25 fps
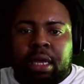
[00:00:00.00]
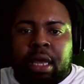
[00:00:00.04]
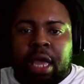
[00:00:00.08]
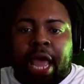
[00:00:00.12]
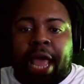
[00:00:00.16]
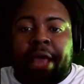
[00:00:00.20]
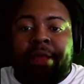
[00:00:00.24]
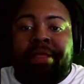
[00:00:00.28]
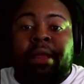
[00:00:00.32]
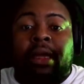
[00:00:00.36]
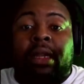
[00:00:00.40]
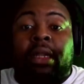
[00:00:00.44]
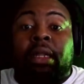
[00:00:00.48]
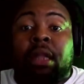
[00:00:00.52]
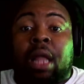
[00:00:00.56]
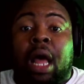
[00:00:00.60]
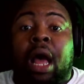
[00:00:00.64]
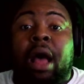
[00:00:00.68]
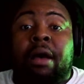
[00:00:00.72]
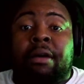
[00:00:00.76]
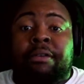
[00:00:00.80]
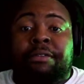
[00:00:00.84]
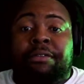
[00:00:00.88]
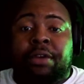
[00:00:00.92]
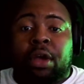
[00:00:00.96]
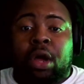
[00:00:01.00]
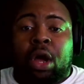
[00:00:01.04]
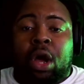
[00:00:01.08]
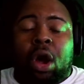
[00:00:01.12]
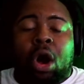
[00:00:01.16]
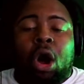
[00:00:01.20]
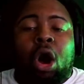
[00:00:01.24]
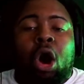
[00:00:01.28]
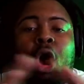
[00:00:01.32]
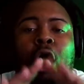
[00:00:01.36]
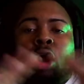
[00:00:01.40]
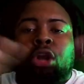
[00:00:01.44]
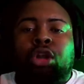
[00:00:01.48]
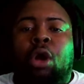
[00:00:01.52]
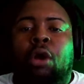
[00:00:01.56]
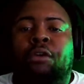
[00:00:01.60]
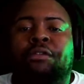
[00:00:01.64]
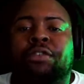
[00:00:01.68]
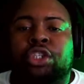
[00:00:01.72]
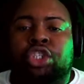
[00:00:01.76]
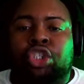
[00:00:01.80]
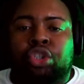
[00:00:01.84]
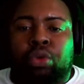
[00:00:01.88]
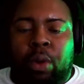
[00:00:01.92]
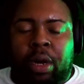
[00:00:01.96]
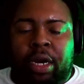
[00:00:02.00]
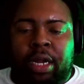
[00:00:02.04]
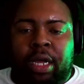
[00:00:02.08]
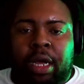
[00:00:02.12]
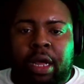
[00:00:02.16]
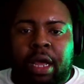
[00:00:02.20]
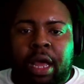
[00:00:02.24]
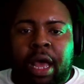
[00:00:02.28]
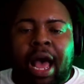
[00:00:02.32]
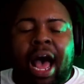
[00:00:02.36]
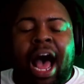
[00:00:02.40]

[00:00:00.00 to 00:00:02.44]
and the love all over Twitter.